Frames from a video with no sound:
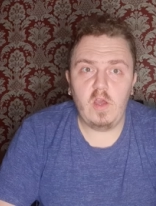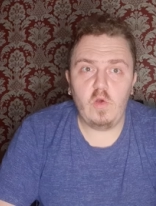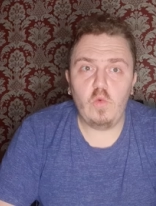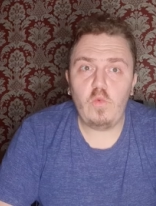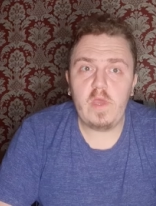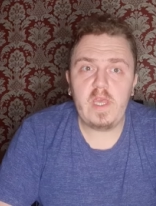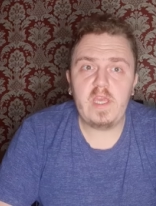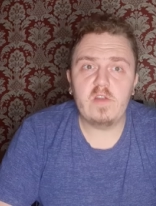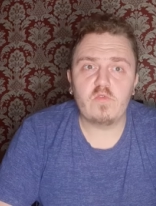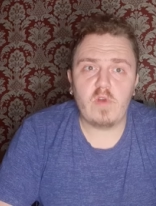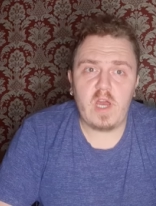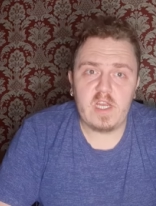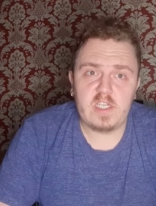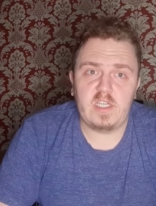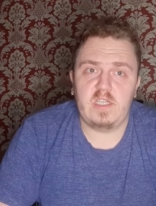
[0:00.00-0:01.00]
We
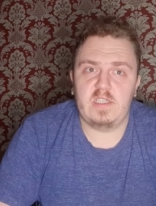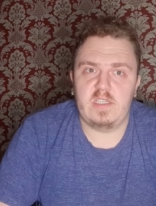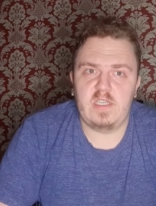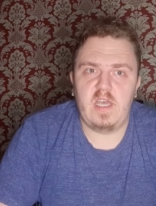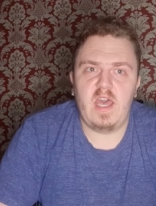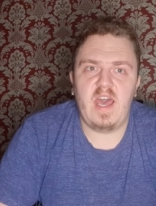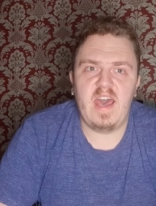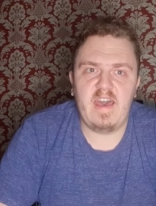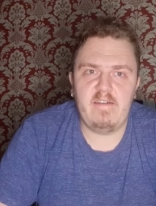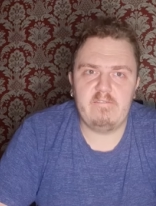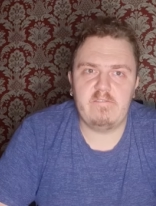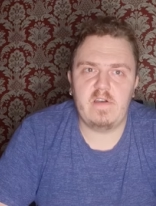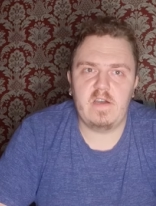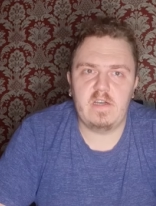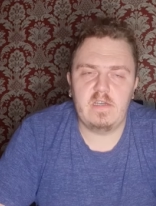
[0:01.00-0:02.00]
Russians have
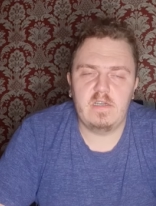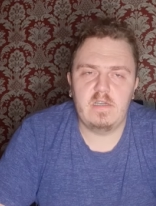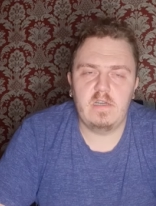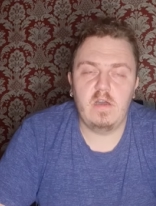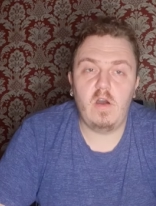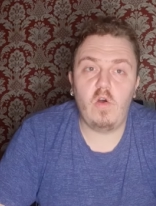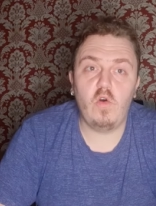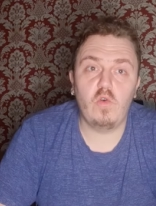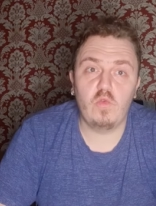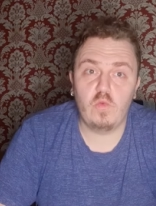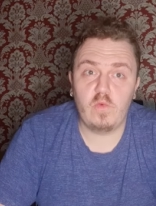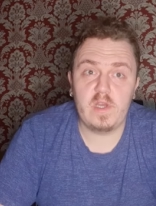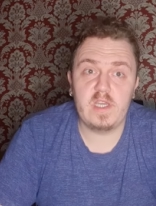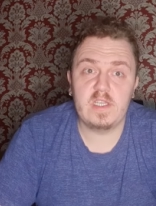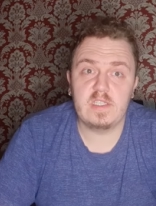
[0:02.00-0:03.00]
uh,
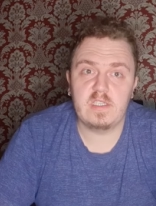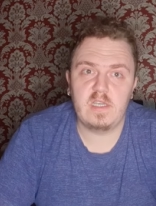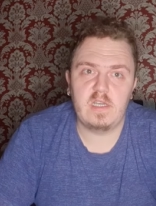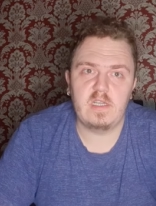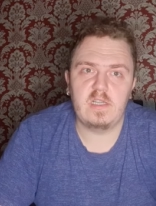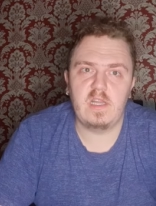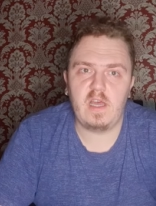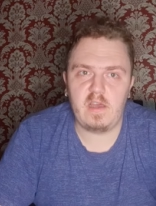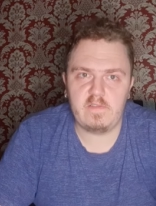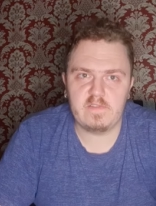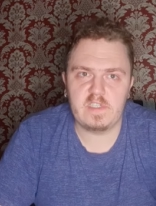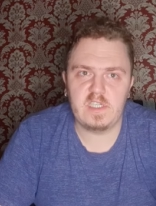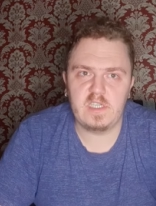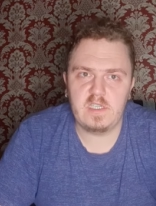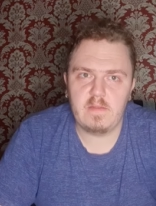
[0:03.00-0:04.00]
always uh, loved
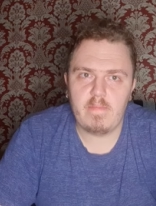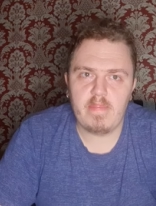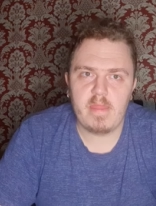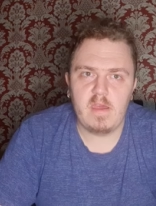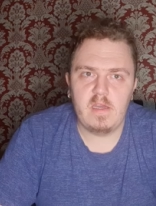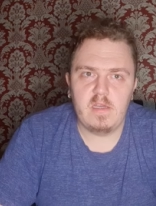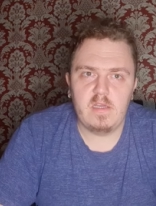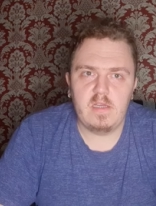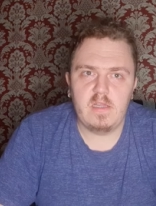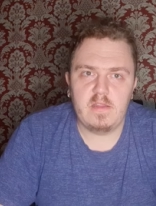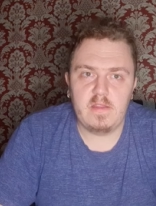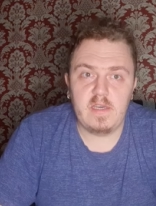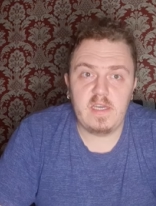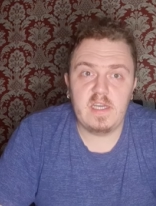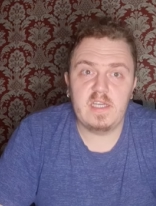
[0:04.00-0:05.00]
uh,
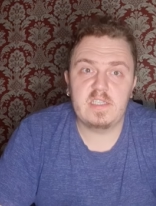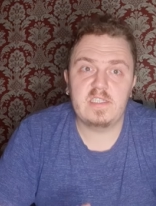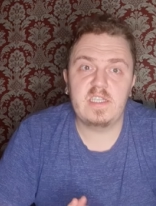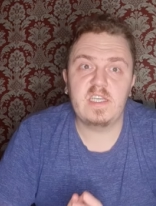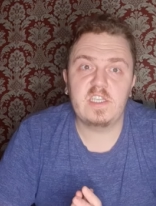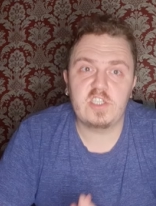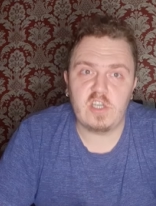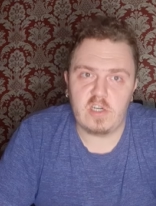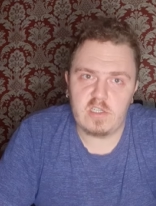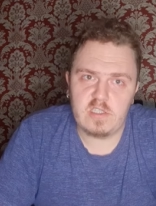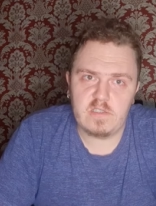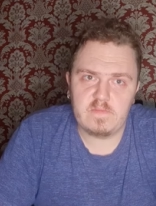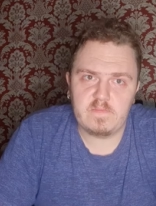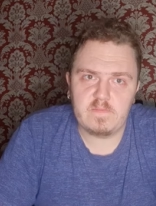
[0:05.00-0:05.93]
the tinctures